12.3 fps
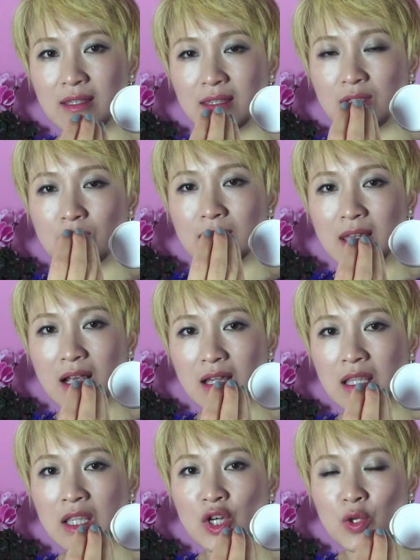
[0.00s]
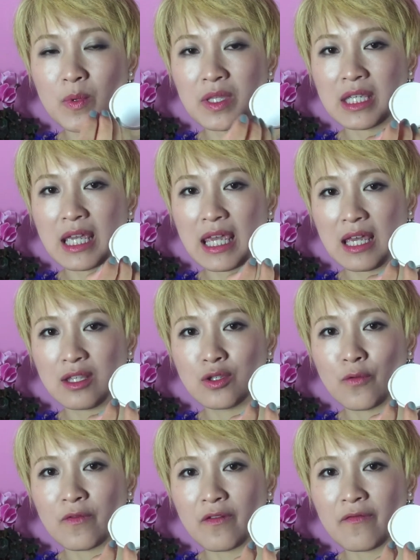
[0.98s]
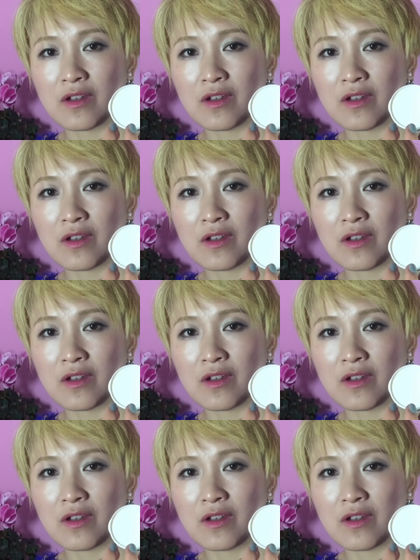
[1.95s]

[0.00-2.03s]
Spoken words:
still suck a little bit the end of the